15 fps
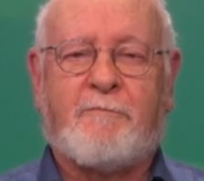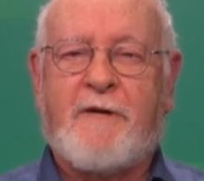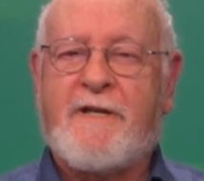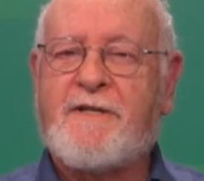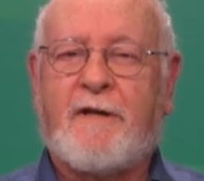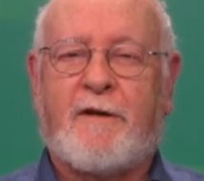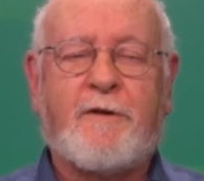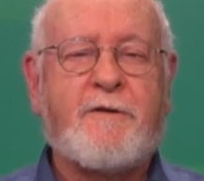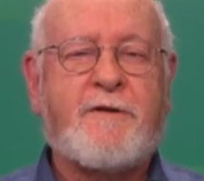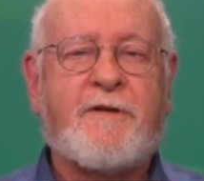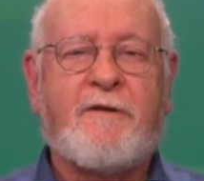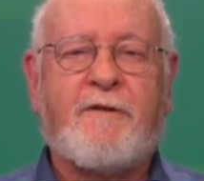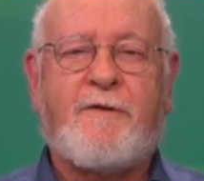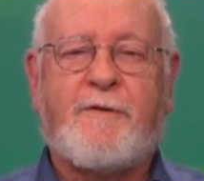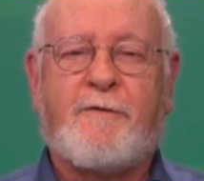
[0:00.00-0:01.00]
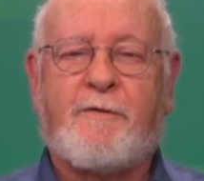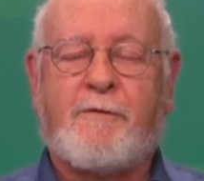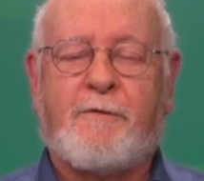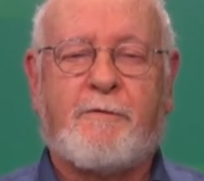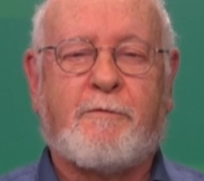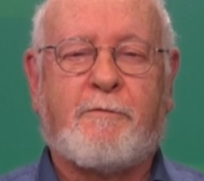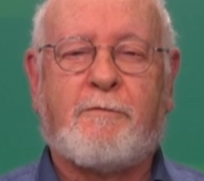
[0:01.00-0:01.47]
resolution
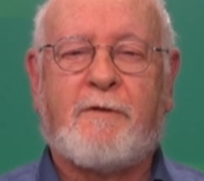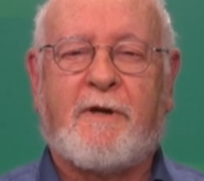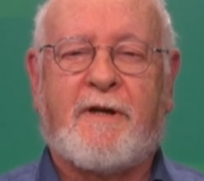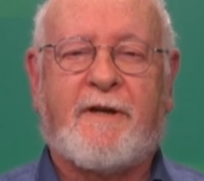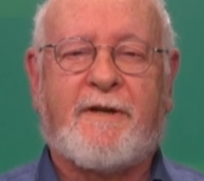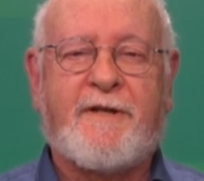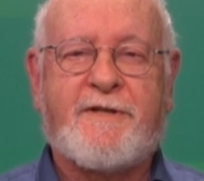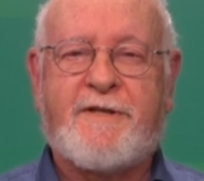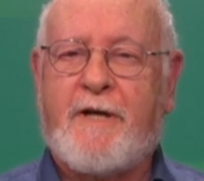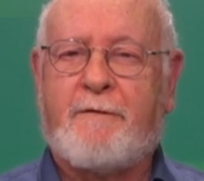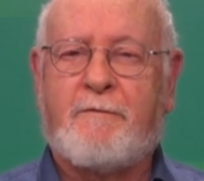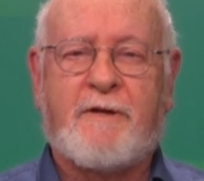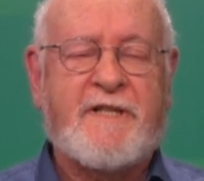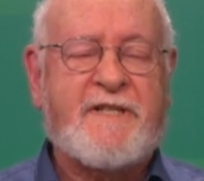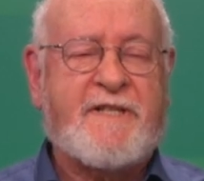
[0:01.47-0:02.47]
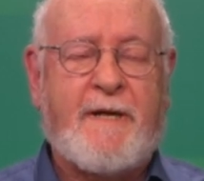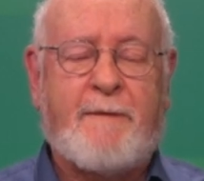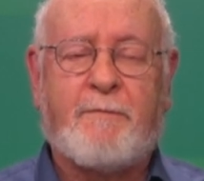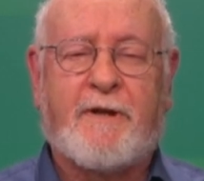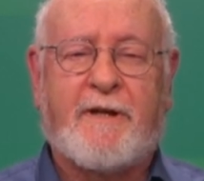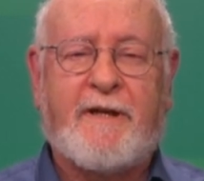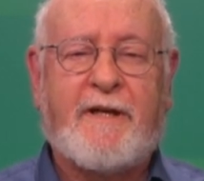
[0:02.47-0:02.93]
through the General
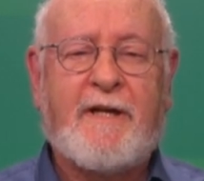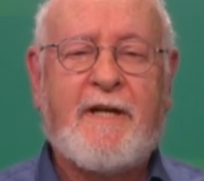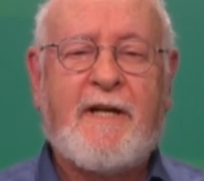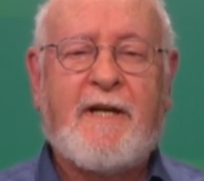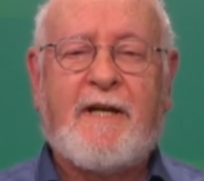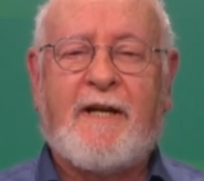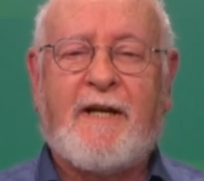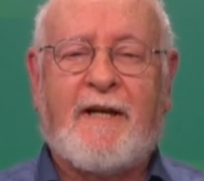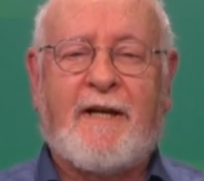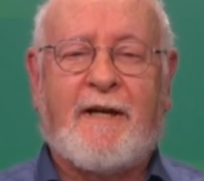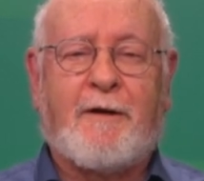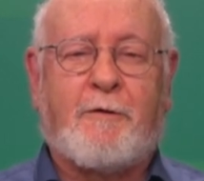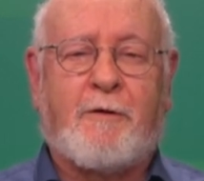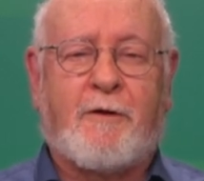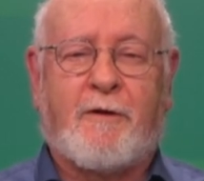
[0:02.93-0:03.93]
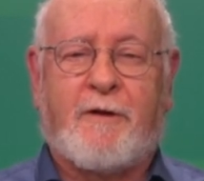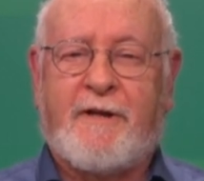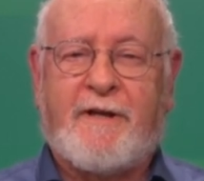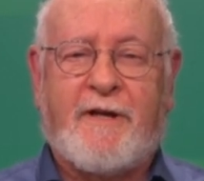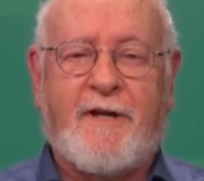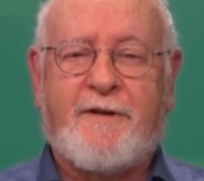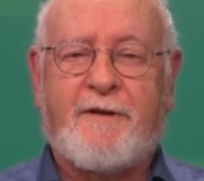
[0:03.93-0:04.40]
Assembly or
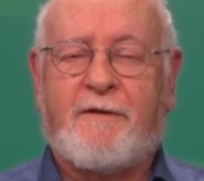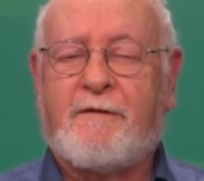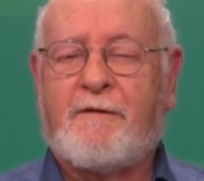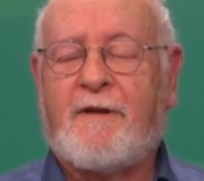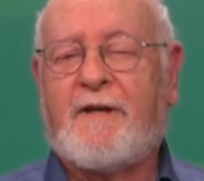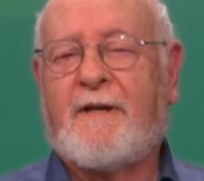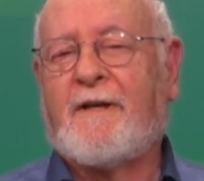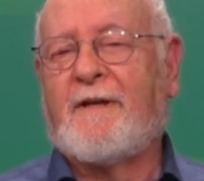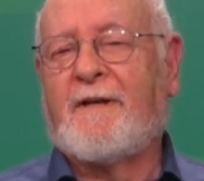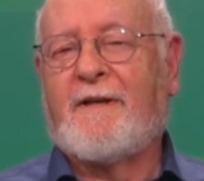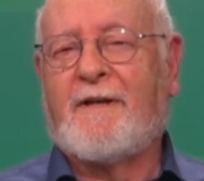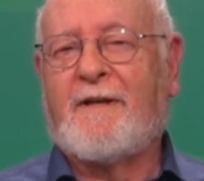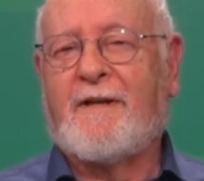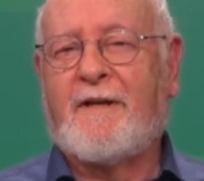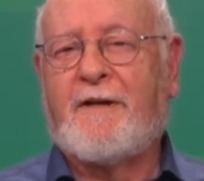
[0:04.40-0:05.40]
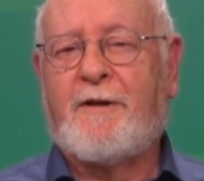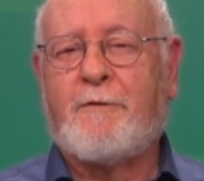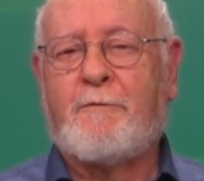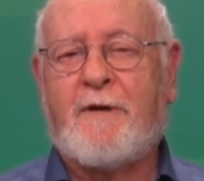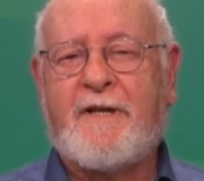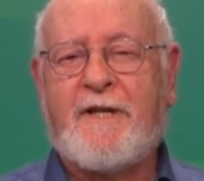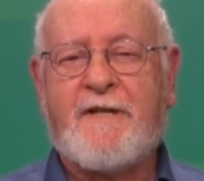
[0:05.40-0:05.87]
in other
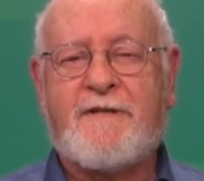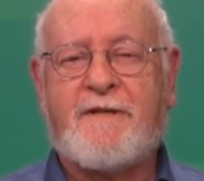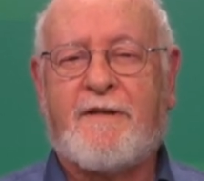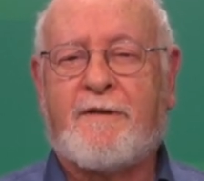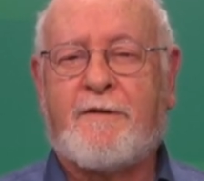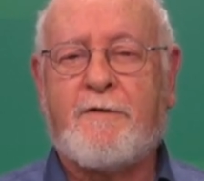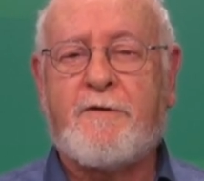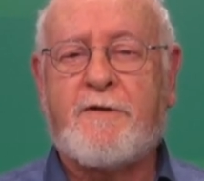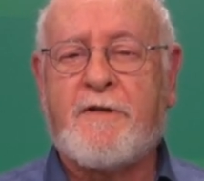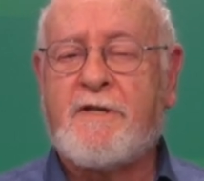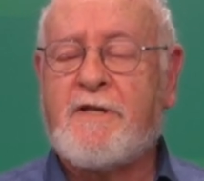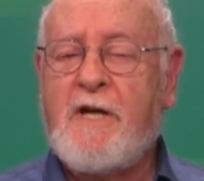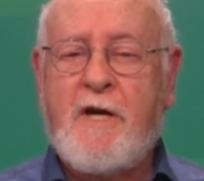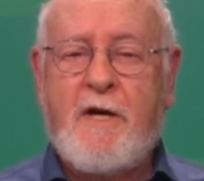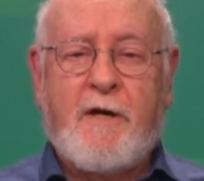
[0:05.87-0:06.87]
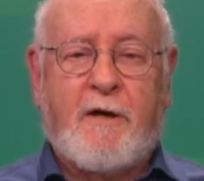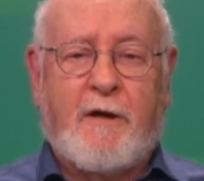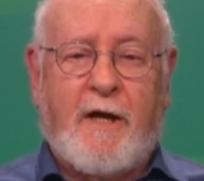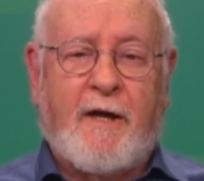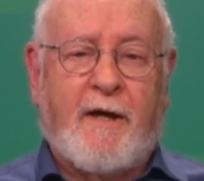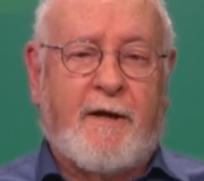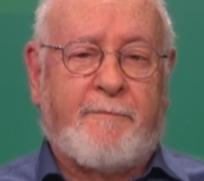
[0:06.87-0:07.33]
UN institutions,
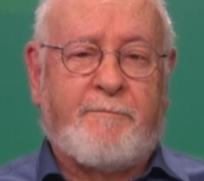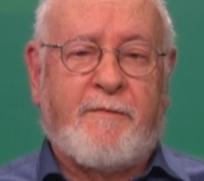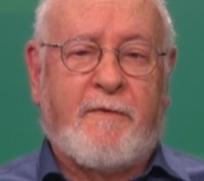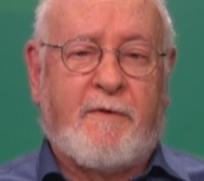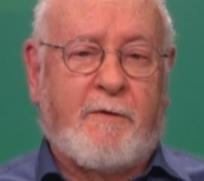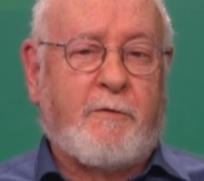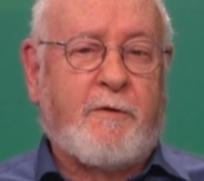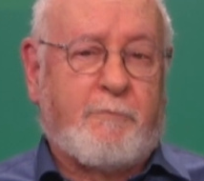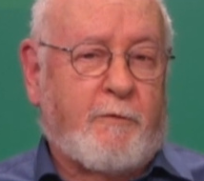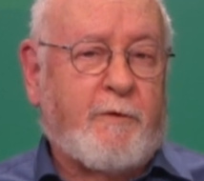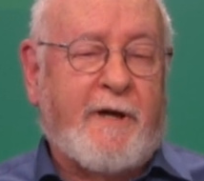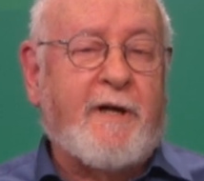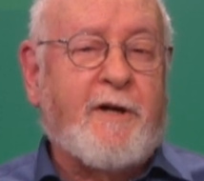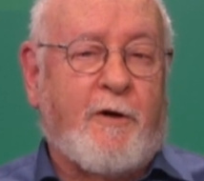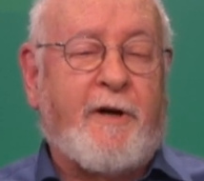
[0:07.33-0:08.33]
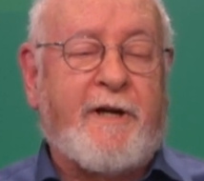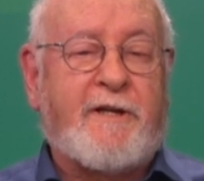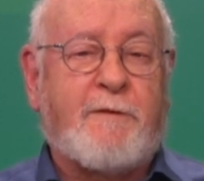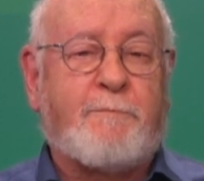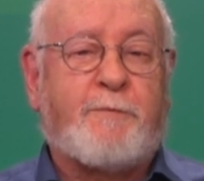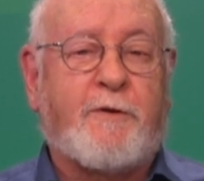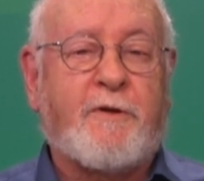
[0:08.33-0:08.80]
we're going
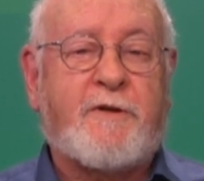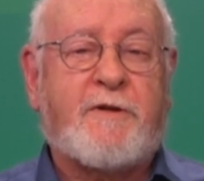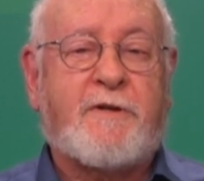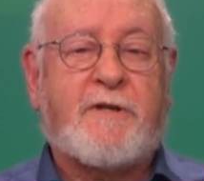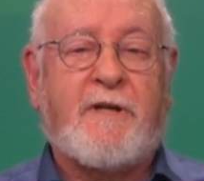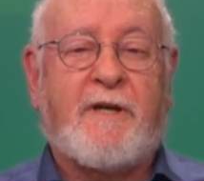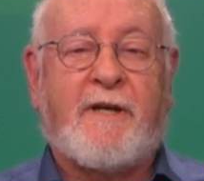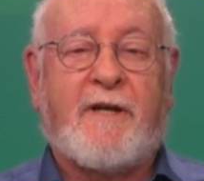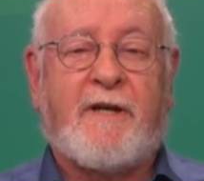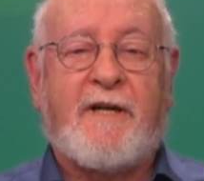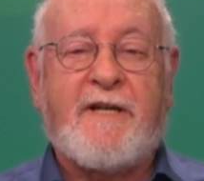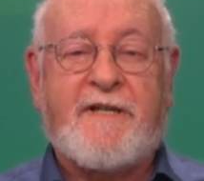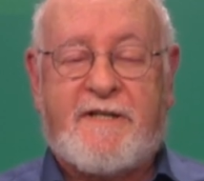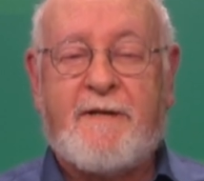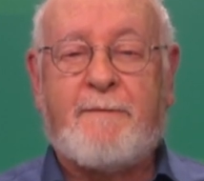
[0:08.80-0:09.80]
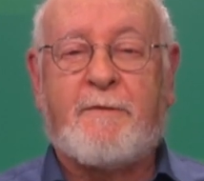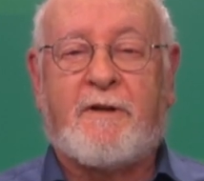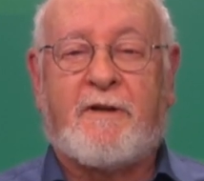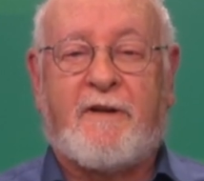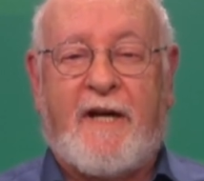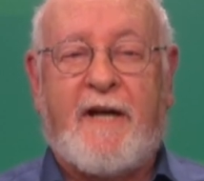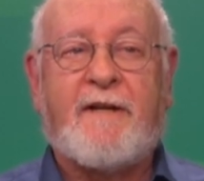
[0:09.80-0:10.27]
to push a
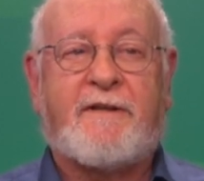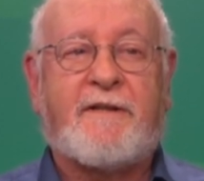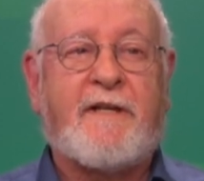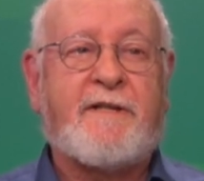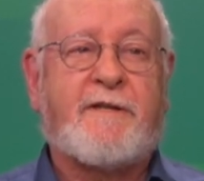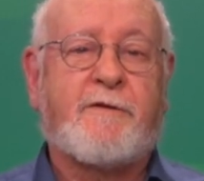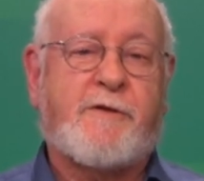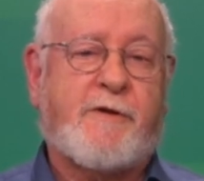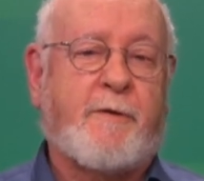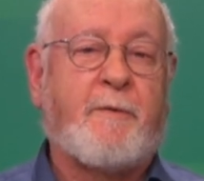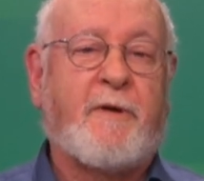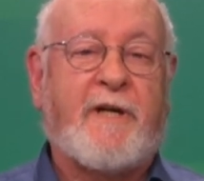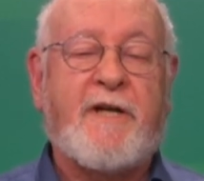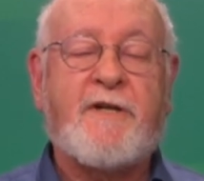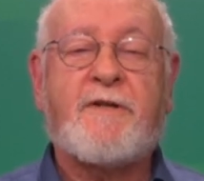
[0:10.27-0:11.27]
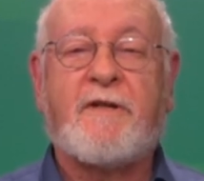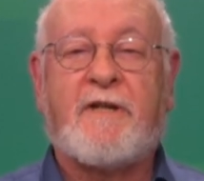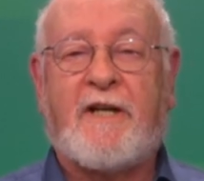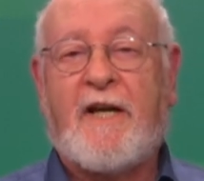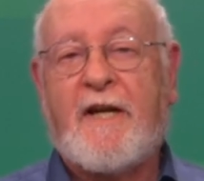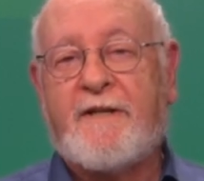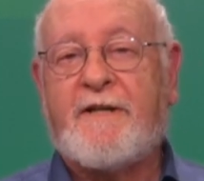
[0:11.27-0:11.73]
similar
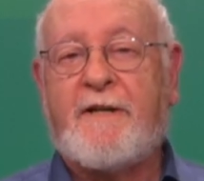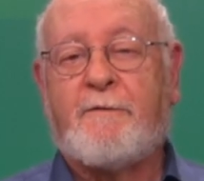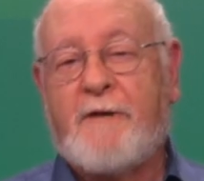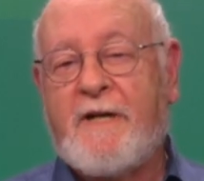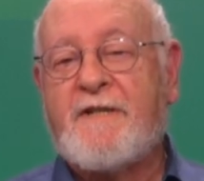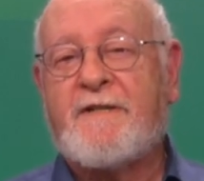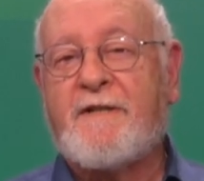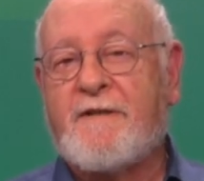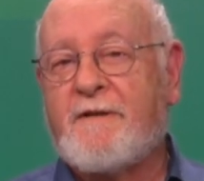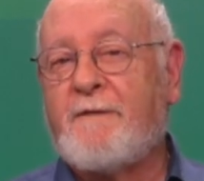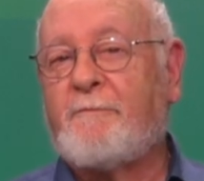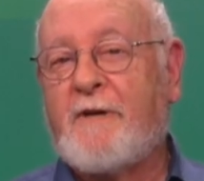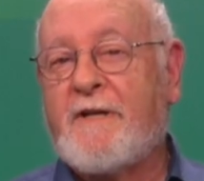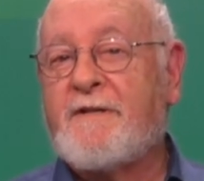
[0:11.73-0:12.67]
anti-discrimination and anti-racism